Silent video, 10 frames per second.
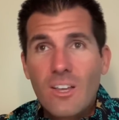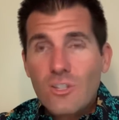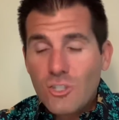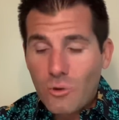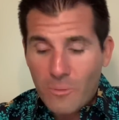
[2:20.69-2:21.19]

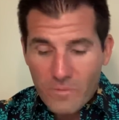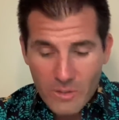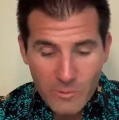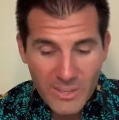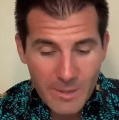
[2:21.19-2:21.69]
So
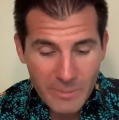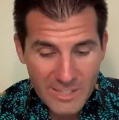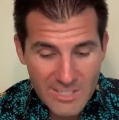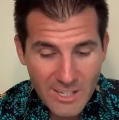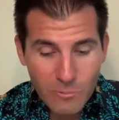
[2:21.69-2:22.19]
with that being
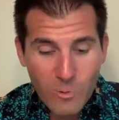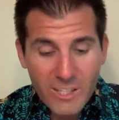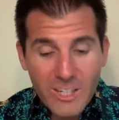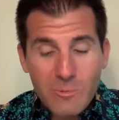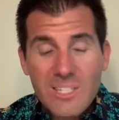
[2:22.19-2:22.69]
said, what
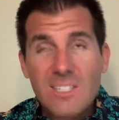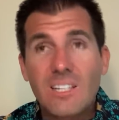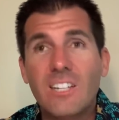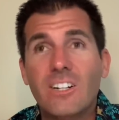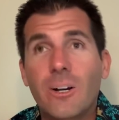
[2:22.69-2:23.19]
can we see
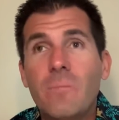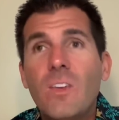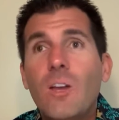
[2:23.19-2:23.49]
here?